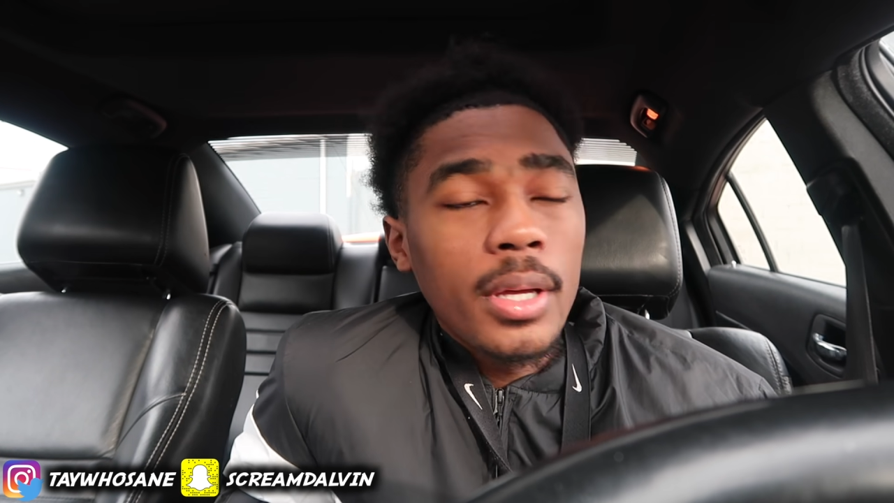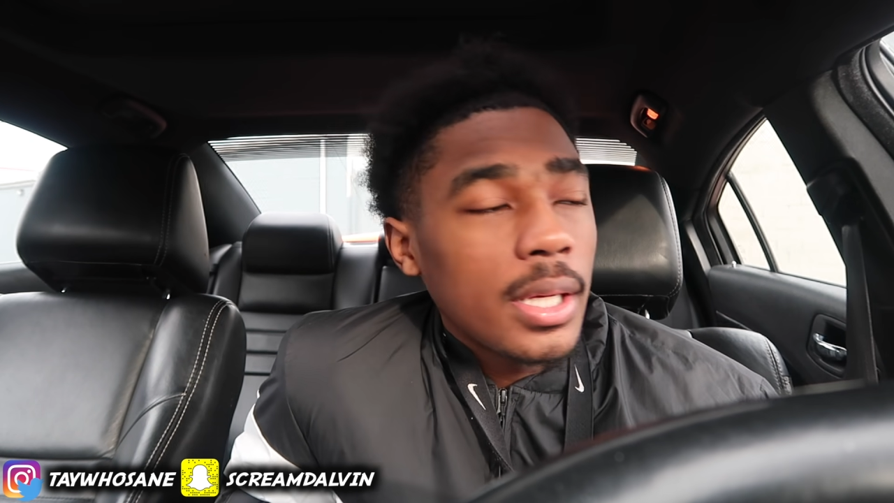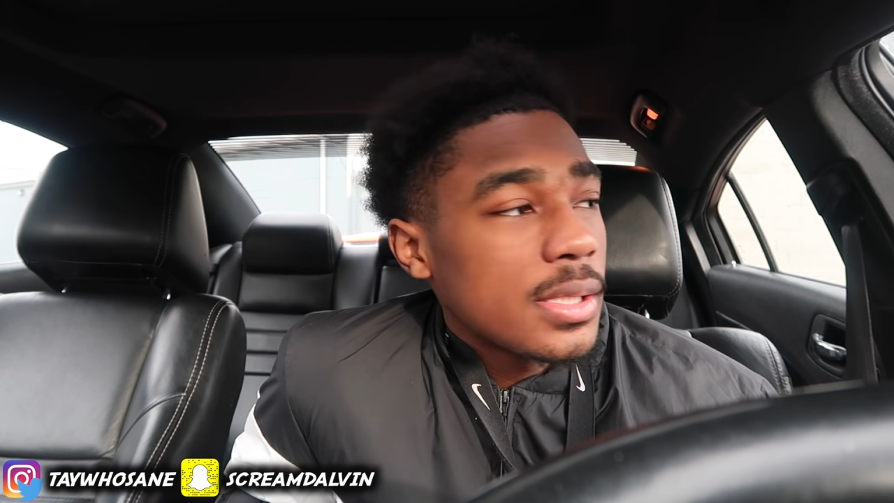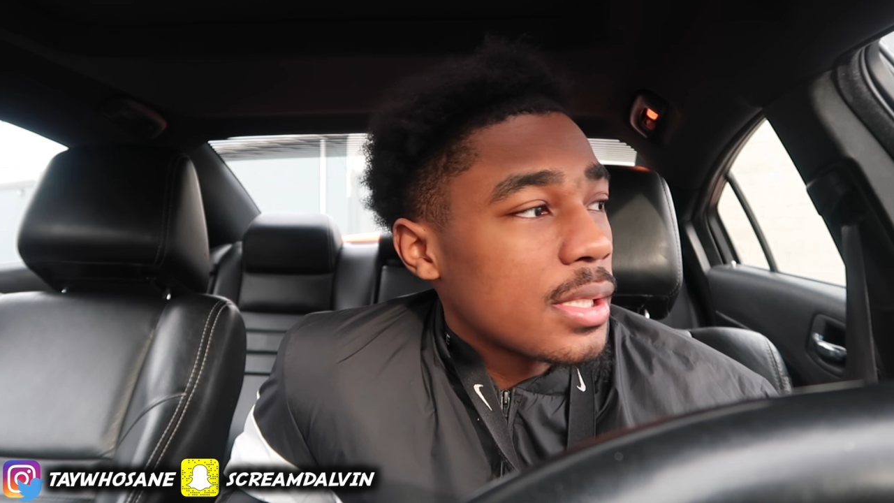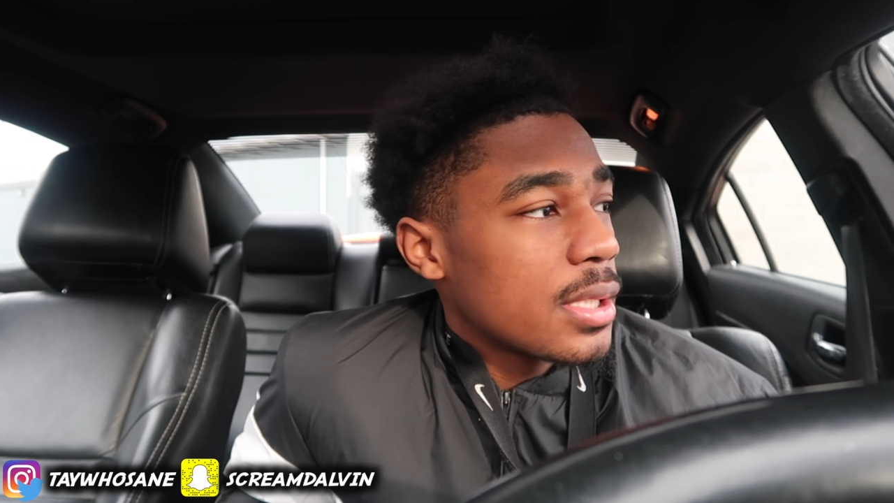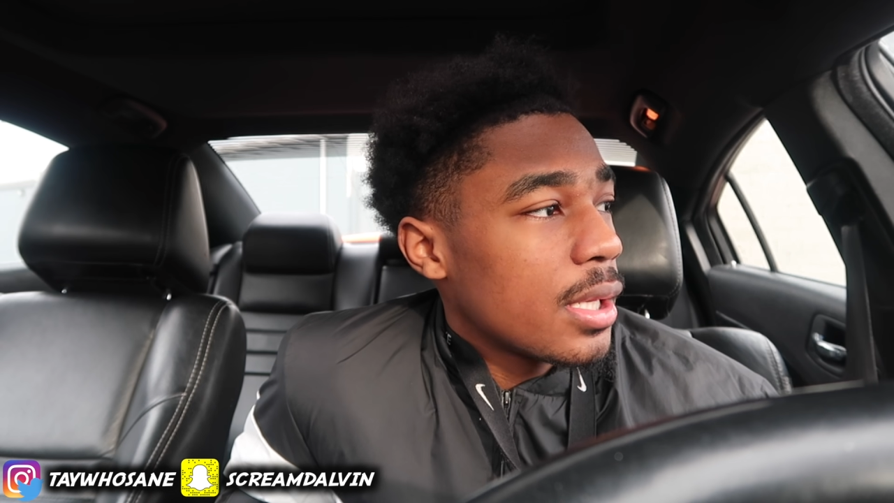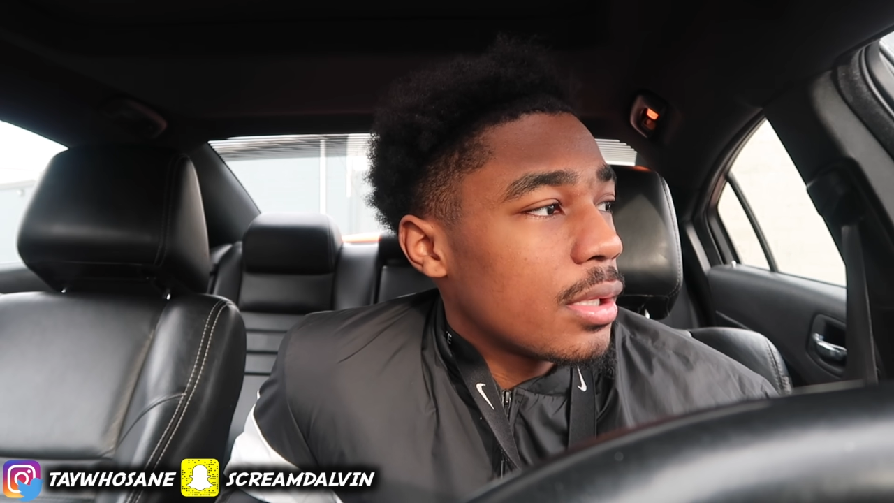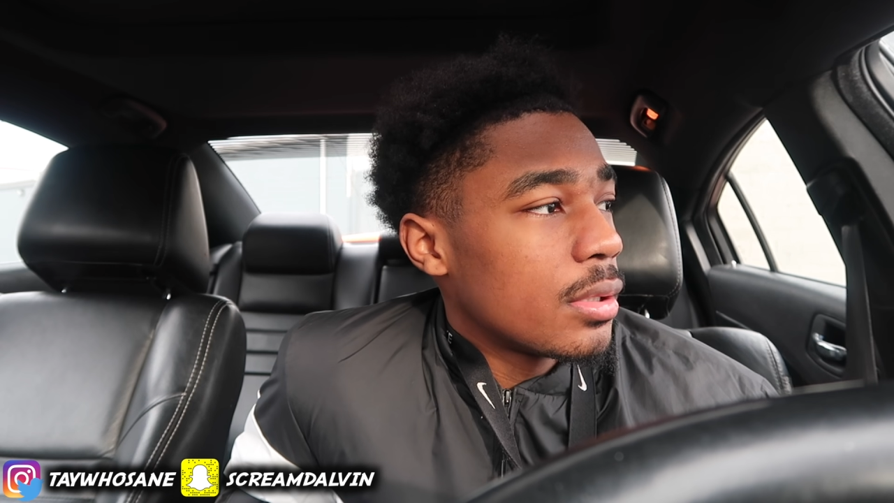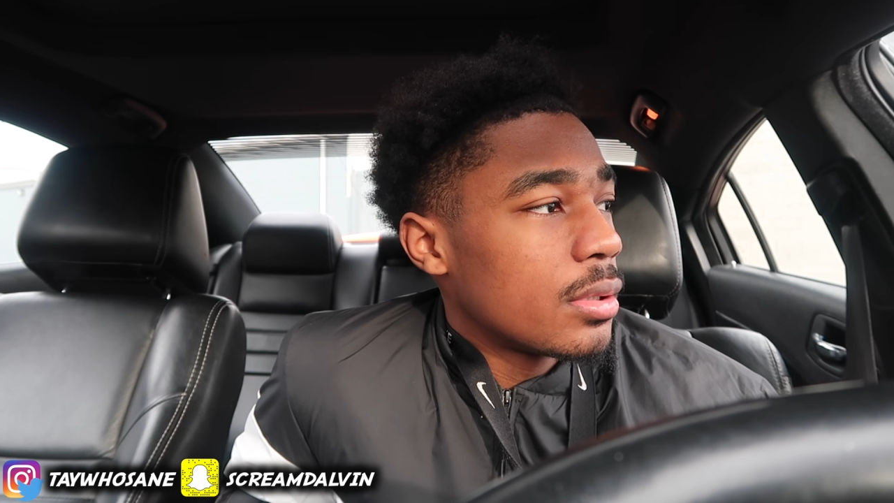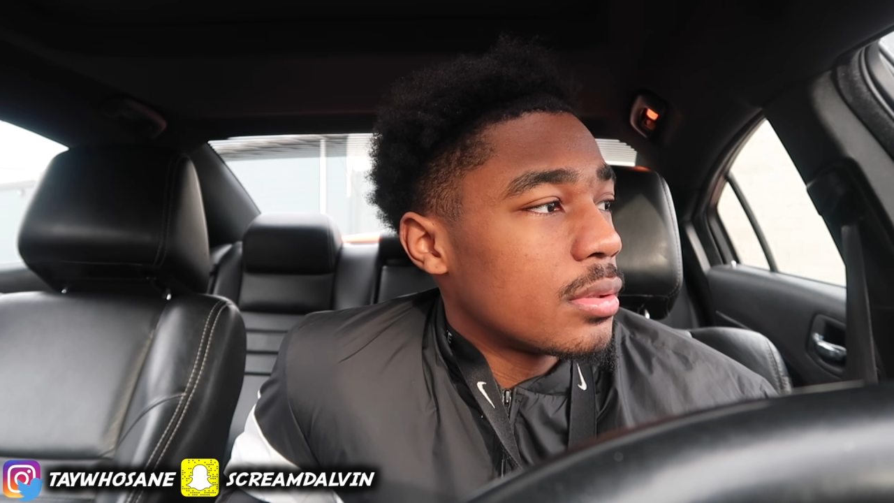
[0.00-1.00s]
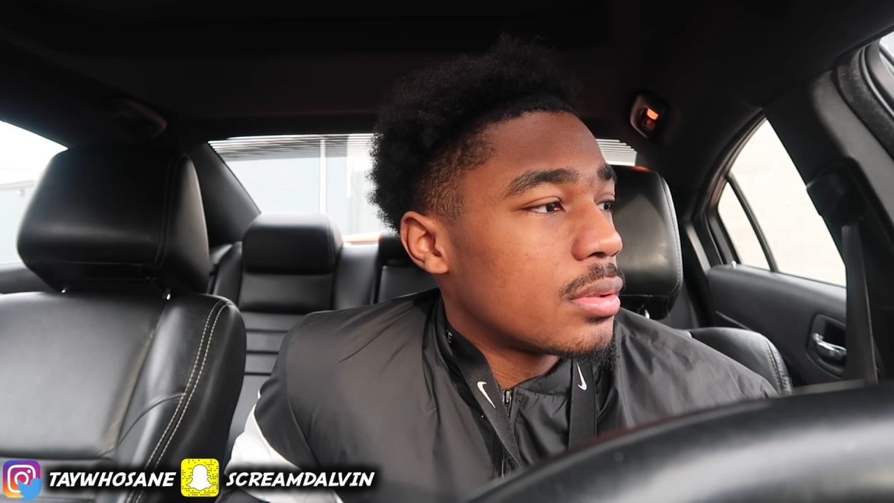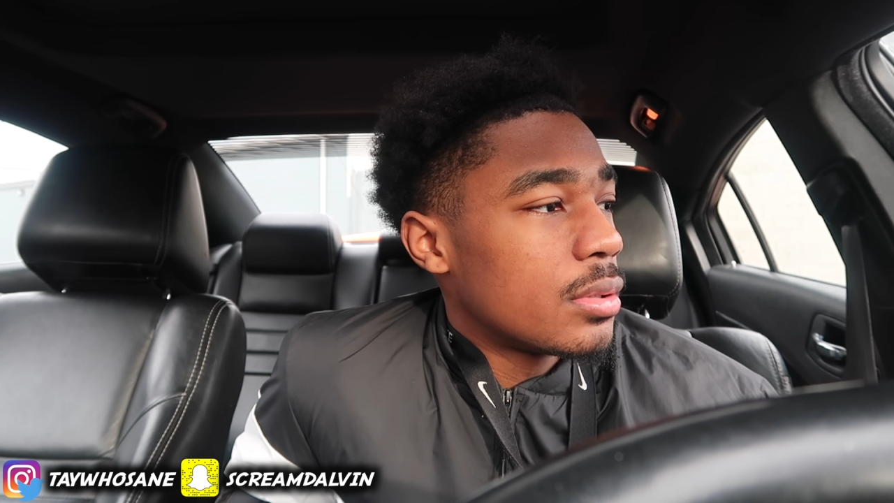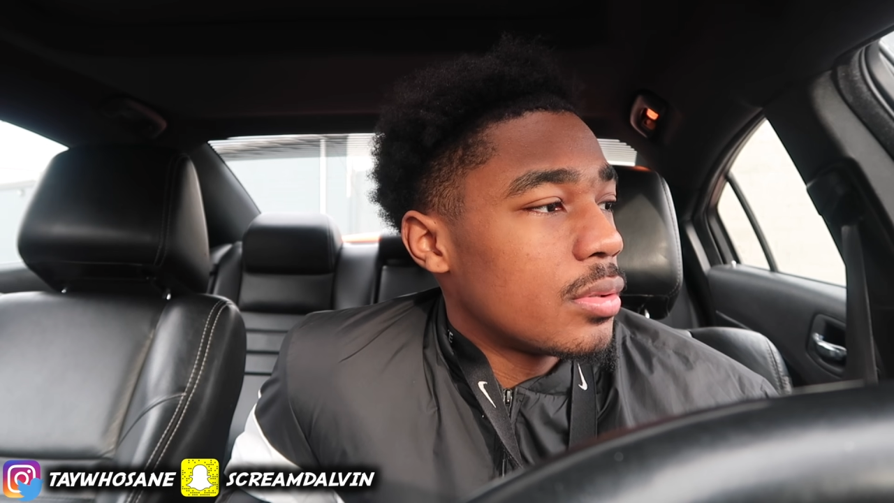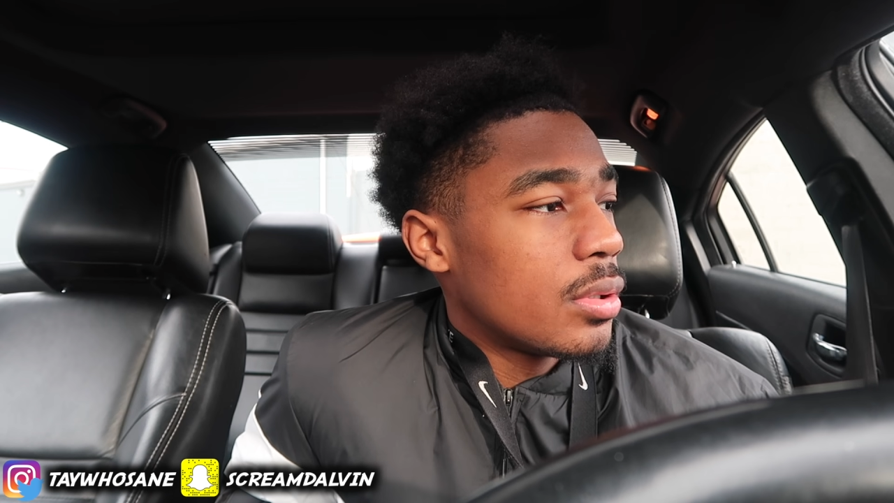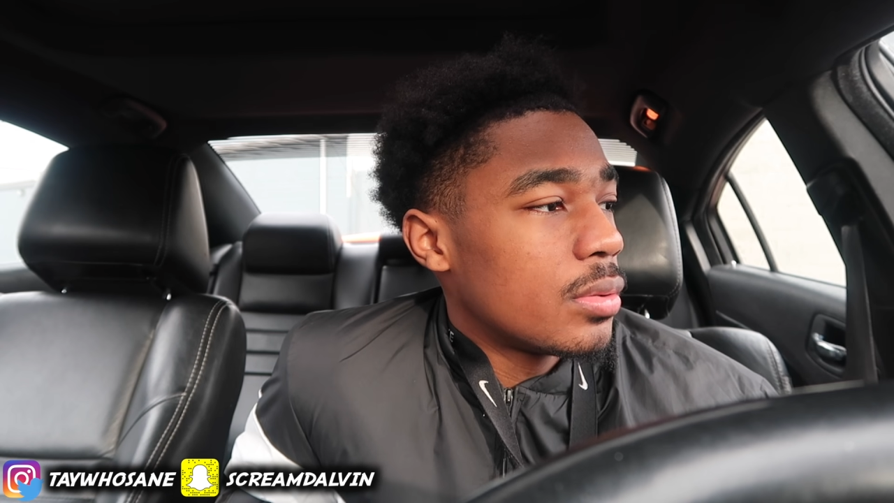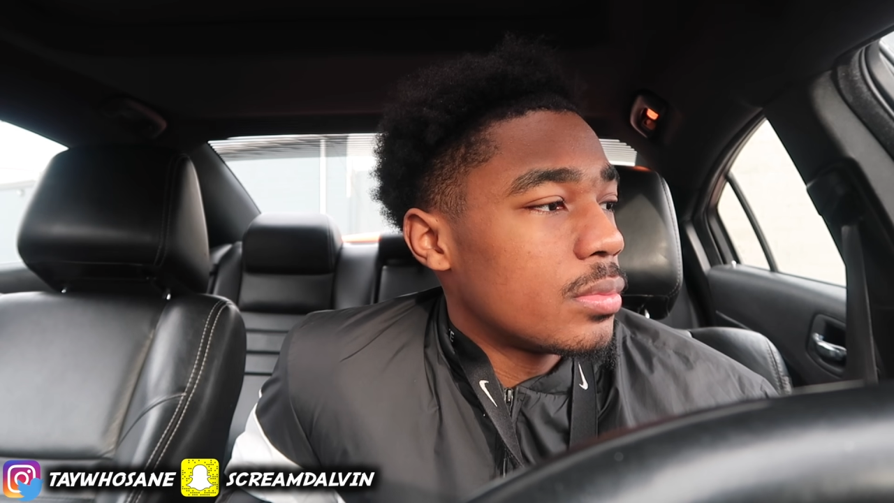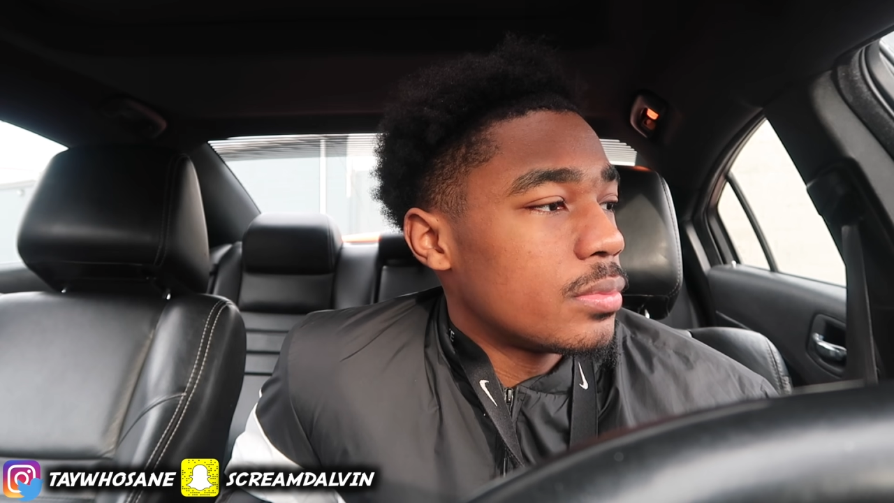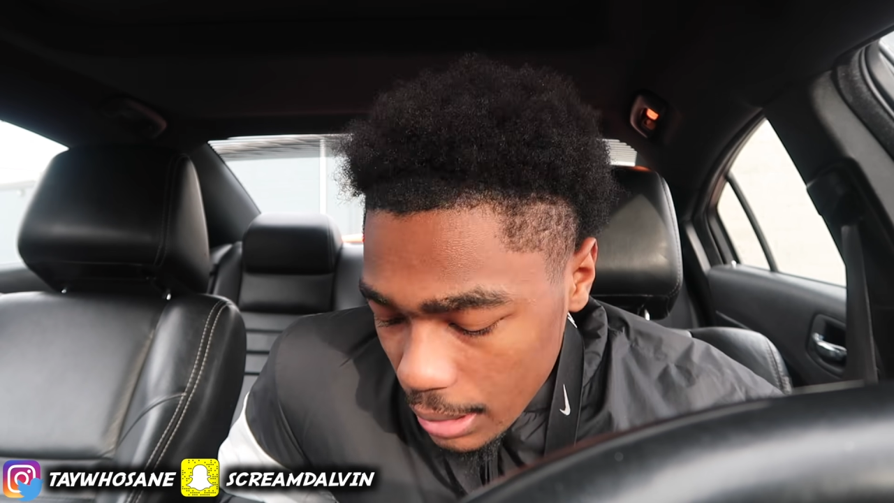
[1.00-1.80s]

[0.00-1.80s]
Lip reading: We gotta stick together, you know.